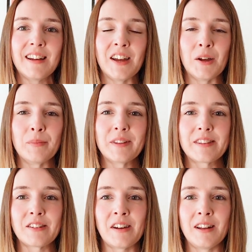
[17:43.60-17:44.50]
um,
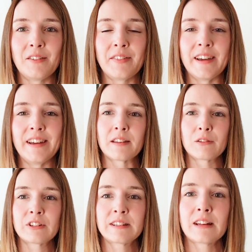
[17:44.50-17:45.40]
style of this.
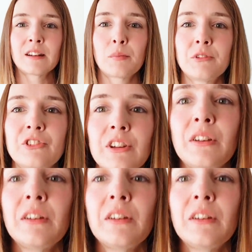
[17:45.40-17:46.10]
So I'll just stand up and show